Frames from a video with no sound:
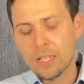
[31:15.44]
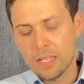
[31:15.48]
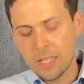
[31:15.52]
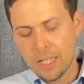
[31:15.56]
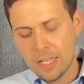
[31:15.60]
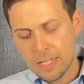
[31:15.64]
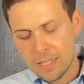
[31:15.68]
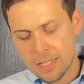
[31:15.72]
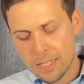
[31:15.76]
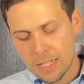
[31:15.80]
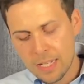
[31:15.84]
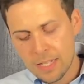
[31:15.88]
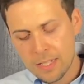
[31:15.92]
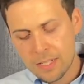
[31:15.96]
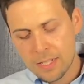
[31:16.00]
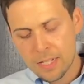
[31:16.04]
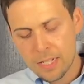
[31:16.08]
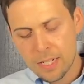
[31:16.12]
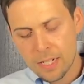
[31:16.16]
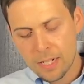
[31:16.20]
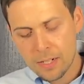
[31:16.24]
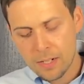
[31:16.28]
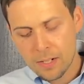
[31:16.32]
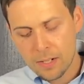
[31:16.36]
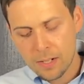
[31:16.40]
It says
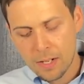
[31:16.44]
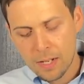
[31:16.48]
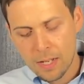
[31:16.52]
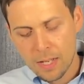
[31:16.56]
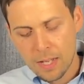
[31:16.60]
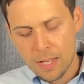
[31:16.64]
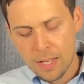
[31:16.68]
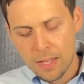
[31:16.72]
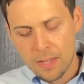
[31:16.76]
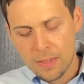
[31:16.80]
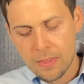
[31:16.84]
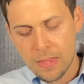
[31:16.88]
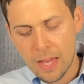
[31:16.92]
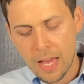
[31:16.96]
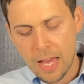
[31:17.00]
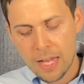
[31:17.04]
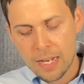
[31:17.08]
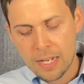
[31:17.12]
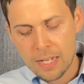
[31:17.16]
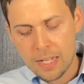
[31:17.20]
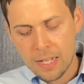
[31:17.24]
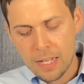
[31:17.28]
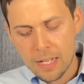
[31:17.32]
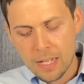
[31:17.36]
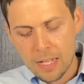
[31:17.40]
here
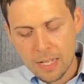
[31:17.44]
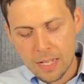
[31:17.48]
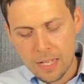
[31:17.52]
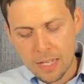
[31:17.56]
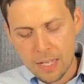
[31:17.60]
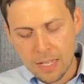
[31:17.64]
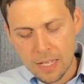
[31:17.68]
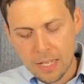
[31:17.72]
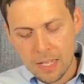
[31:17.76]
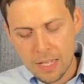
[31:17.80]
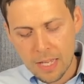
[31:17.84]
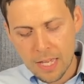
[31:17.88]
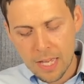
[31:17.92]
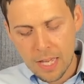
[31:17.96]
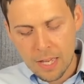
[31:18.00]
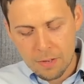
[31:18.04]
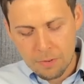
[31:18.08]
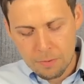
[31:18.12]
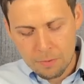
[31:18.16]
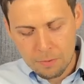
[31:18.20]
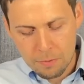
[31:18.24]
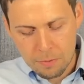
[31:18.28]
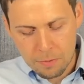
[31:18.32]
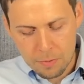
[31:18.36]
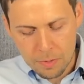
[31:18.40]
that
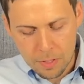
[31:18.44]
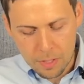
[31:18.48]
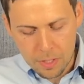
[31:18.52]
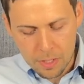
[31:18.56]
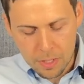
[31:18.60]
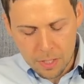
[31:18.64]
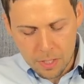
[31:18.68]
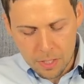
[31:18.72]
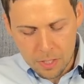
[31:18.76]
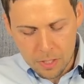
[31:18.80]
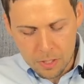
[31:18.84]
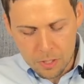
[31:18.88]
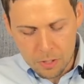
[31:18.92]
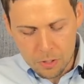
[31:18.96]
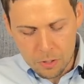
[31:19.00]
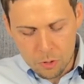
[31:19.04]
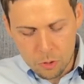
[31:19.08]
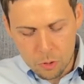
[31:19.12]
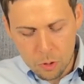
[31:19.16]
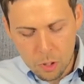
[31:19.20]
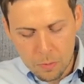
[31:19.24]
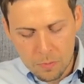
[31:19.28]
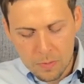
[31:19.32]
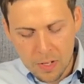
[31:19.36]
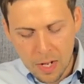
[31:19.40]
if
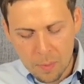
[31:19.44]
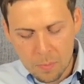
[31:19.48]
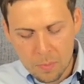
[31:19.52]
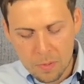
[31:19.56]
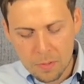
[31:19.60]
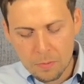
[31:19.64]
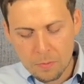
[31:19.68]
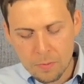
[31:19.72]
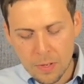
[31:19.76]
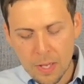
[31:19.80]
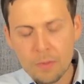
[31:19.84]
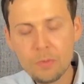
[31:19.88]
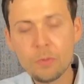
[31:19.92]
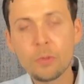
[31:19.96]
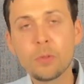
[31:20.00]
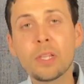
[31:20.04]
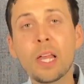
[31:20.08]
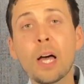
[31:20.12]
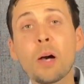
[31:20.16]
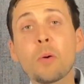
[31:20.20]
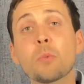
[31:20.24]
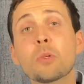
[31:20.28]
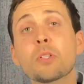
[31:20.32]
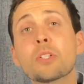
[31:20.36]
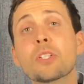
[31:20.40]
you have not been faithful in
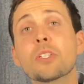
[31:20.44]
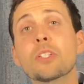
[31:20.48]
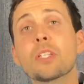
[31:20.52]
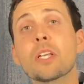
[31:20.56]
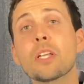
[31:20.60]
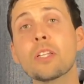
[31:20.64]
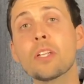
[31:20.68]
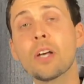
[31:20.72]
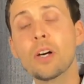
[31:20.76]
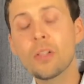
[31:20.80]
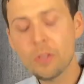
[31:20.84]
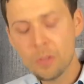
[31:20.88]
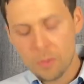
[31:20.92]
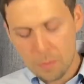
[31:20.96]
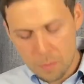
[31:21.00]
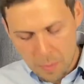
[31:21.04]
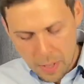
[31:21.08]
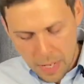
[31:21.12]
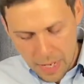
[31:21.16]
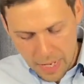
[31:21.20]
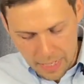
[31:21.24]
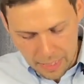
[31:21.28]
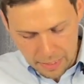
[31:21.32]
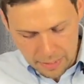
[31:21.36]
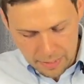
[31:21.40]
that which is another
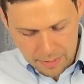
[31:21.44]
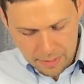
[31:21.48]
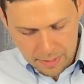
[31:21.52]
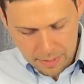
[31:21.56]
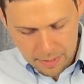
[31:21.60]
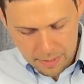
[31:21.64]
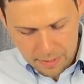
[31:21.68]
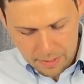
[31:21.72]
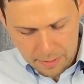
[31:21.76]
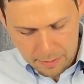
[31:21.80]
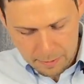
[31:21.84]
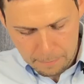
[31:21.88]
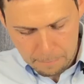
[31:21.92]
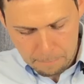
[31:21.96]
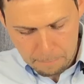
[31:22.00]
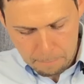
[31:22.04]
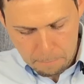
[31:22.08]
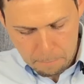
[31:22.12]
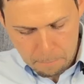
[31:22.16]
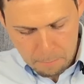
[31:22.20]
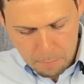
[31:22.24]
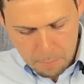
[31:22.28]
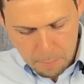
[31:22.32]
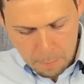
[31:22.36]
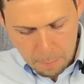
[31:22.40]
man's,
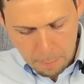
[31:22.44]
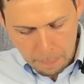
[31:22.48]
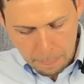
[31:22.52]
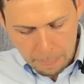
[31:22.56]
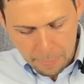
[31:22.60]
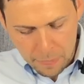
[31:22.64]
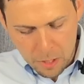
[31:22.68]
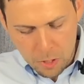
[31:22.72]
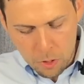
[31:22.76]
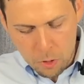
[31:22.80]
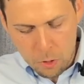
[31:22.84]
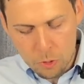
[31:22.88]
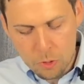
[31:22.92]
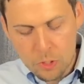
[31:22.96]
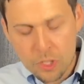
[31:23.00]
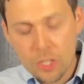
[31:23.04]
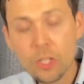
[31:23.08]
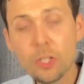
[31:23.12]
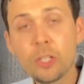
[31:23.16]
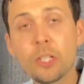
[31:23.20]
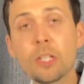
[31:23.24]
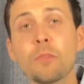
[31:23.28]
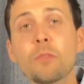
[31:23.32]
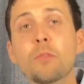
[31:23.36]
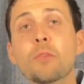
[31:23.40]
who
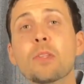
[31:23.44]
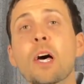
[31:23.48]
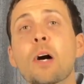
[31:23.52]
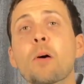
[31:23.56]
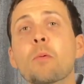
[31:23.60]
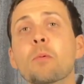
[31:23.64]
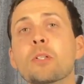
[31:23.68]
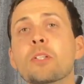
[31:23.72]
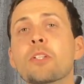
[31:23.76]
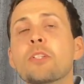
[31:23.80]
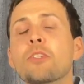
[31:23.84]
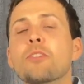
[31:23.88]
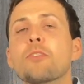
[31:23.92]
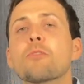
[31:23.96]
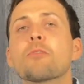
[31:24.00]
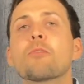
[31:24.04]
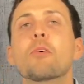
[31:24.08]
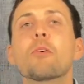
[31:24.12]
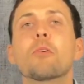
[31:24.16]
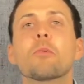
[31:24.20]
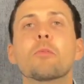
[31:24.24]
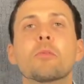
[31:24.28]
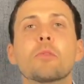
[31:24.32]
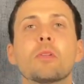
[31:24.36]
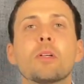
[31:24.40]
shall give you that which is your
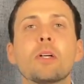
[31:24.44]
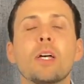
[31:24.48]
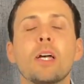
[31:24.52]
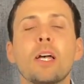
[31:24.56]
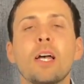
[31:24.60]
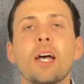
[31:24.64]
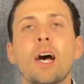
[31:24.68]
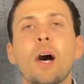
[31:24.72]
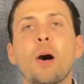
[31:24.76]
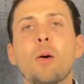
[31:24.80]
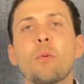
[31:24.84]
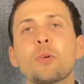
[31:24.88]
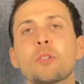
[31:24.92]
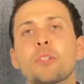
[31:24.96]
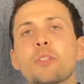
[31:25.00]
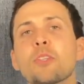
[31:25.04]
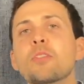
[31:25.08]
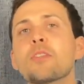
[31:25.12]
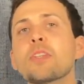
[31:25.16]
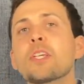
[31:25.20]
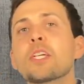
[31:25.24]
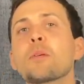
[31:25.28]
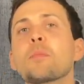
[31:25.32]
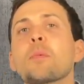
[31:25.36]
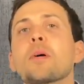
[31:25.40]
own? I want you
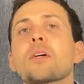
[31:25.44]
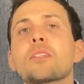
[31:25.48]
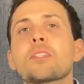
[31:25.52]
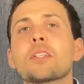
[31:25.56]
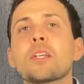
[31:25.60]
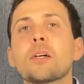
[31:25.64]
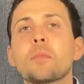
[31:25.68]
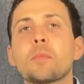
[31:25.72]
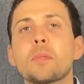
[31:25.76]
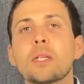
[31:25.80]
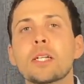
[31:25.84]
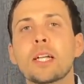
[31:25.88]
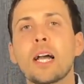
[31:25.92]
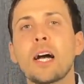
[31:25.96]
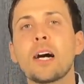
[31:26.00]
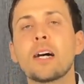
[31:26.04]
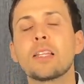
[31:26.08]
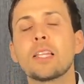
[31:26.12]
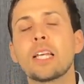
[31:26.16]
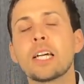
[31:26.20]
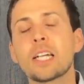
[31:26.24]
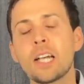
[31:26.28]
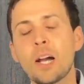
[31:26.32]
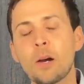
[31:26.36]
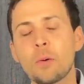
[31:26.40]
to think about something. I,
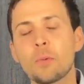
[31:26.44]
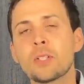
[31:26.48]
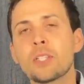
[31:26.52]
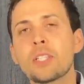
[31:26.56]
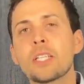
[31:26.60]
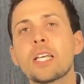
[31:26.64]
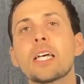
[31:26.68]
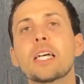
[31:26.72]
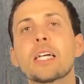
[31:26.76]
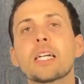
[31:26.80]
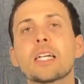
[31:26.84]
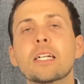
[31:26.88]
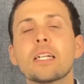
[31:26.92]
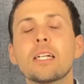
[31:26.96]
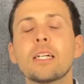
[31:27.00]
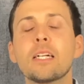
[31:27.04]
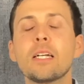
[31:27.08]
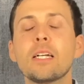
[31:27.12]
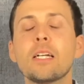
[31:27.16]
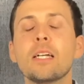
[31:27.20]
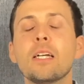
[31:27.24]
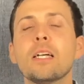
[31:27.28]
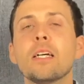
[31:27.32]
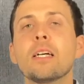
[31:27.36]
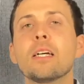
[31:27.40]
like I was saying,
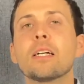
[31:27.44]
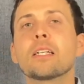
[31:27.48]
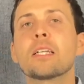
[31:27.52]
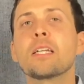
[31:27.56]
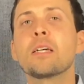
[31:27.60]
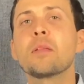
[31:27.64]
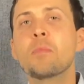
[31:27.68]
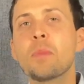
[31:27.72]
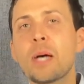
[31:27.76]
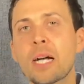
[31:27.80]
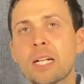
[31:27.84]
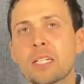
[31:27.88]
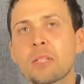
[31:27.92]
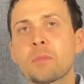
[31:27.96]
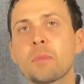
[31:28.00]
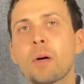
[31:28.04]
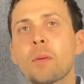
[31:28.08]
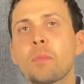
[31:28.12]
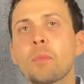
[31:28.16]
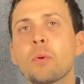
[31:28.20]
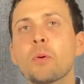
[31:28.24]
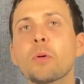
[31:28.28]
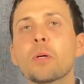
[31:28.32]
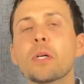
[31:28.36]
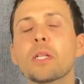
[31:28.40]
getting back to my
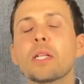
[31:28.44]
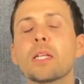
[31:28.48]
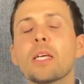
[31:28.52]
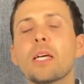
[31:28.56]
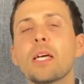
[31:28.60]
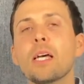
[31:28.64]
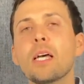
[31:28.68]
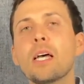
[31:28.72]
point,